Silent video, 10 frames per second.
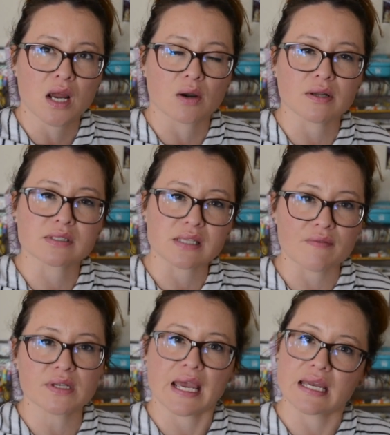around
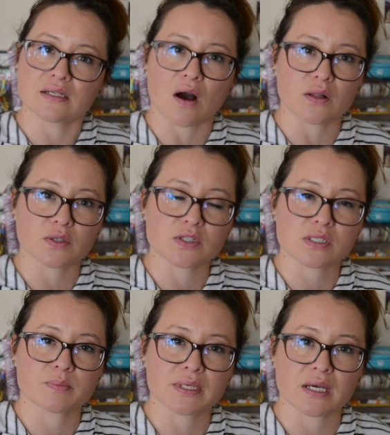$7 to
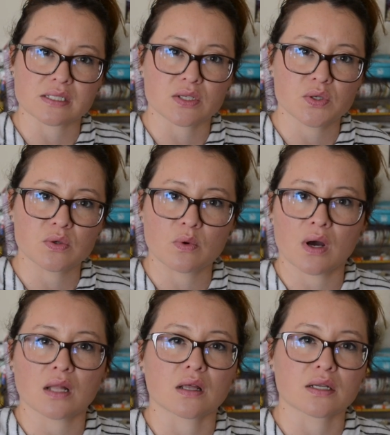$8, because I knew
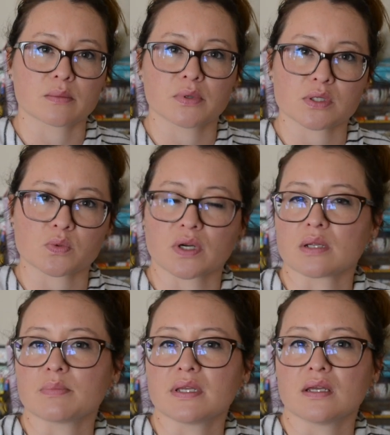a lot of the books were
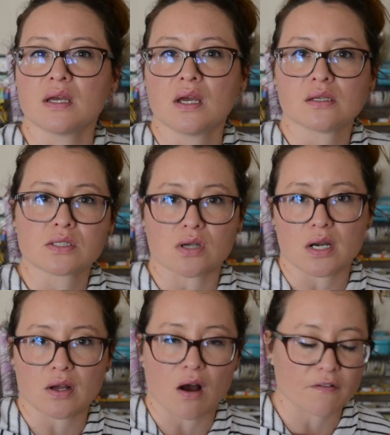going to be
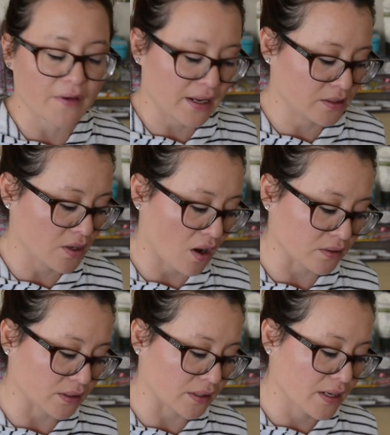starting off at
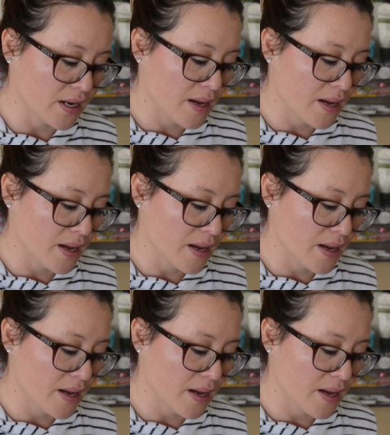$1.